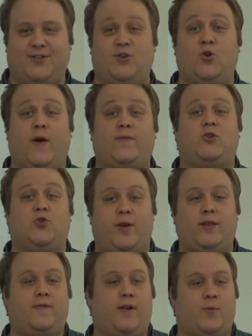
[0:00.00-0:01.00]
So you do have to join
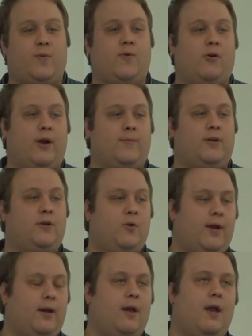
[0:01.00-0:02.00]
the developer program to do
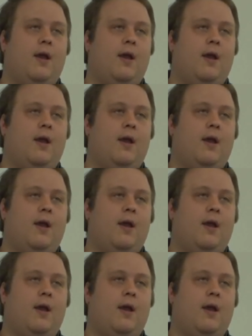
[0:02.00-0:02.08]
it.